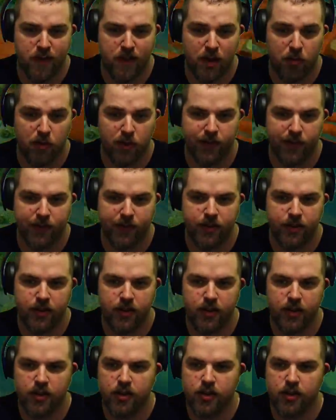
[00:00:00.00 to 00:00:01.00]
that was
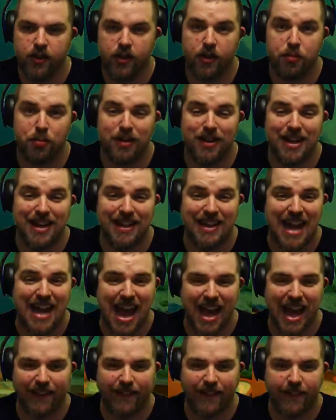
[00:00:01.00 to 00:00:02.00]
was being
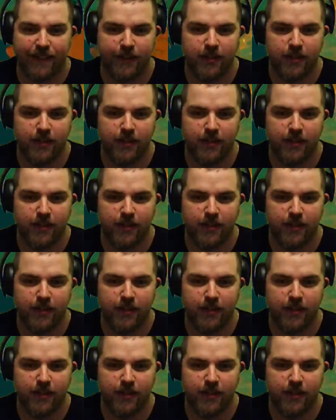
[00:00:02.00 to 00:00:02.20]
attacked.